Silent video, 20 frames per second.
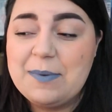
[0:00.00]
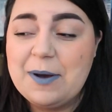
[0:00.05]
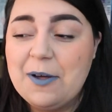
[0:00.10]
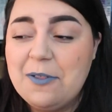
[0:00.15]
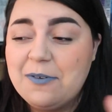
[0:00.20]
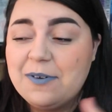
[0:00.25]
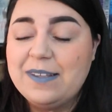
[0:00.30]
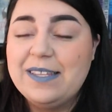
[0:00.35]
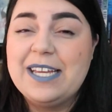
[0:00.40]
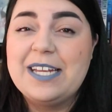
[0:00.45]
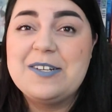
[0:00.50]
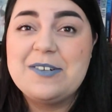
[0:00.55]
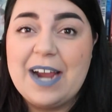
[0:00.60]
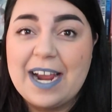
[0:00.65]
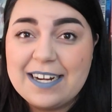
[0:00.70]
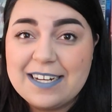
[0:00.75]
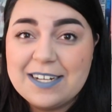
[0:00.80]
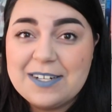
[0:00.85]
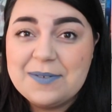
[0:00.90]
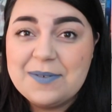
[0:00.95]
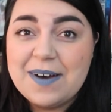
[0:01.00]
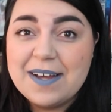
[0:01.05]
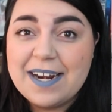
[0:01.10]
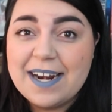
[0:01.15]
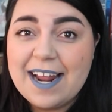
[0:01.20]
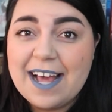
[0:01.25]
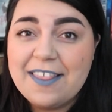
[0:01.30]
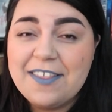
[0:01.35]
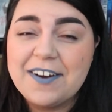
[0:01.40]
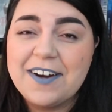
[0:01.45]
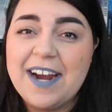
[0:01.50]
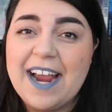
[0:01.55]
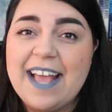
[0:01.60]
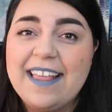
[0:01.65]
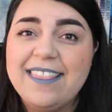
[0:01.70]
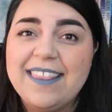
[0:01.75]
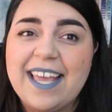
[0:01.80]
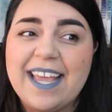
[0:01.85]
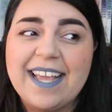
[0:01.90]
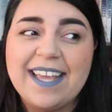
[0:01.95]
both really attracted to one another
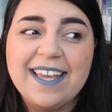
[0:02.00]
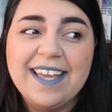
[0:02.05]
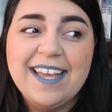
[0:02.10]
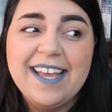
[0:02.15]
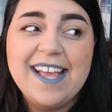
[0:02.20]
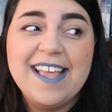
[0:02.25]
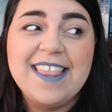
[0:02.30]
and like